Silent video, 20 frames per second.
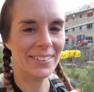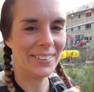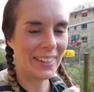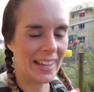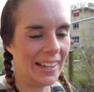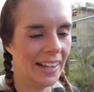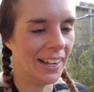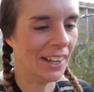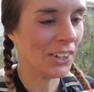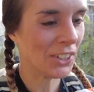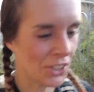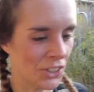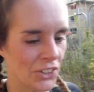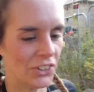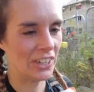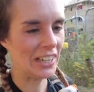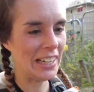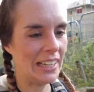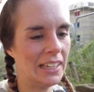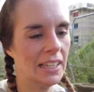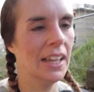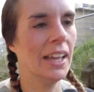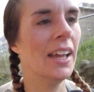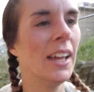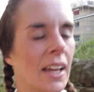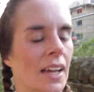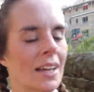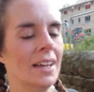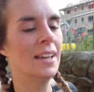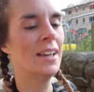don't get hungry.
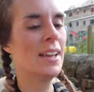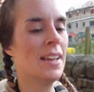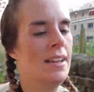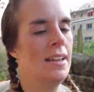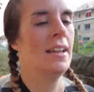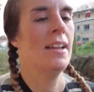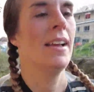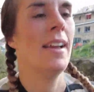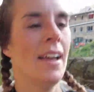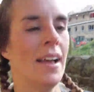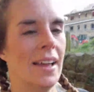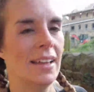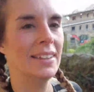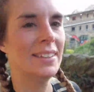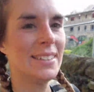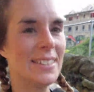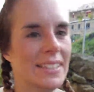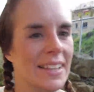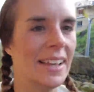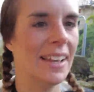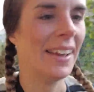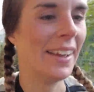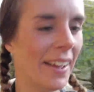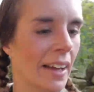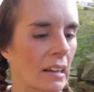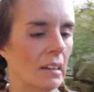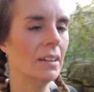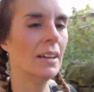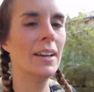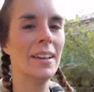And
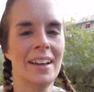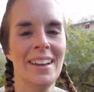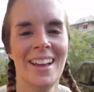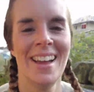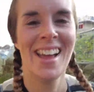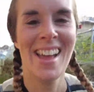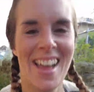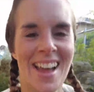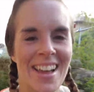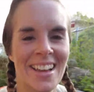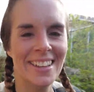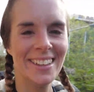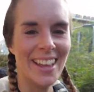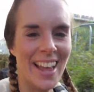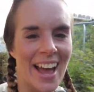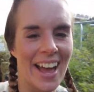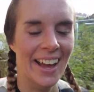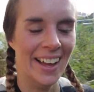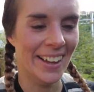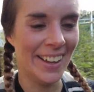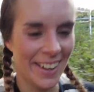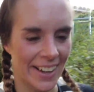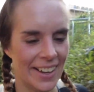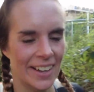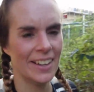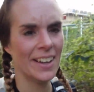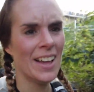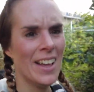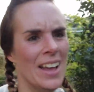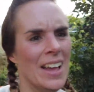yeah,
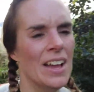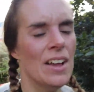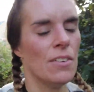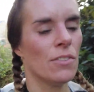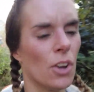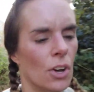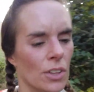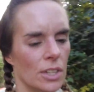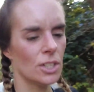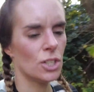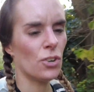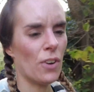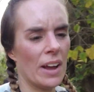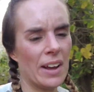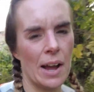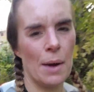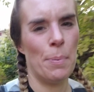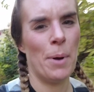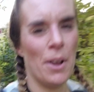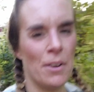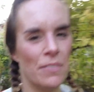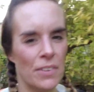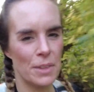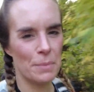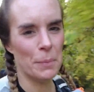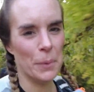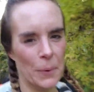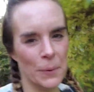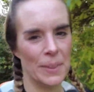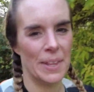got the trek up over
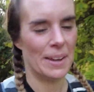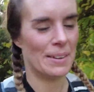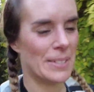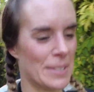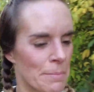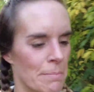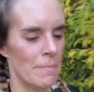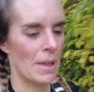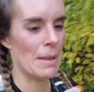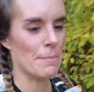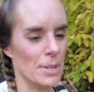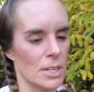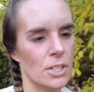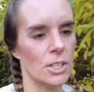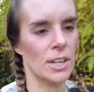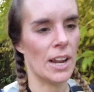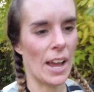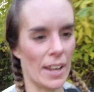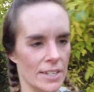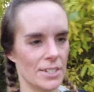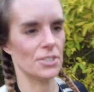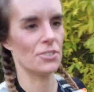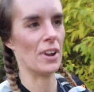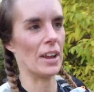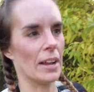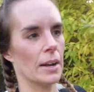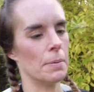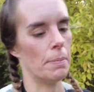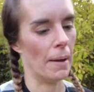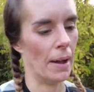the moor though, so maybe I should have had a
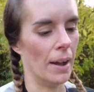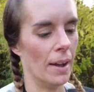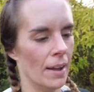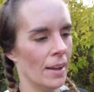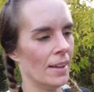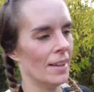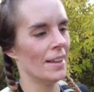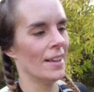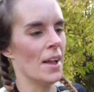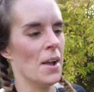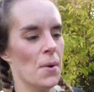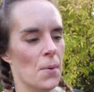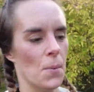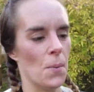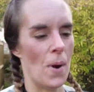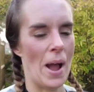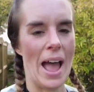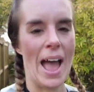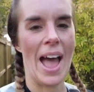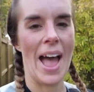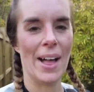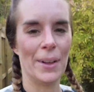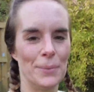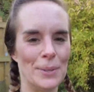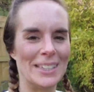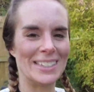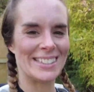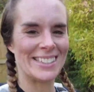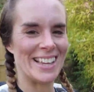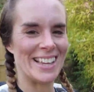drink, but well, we'll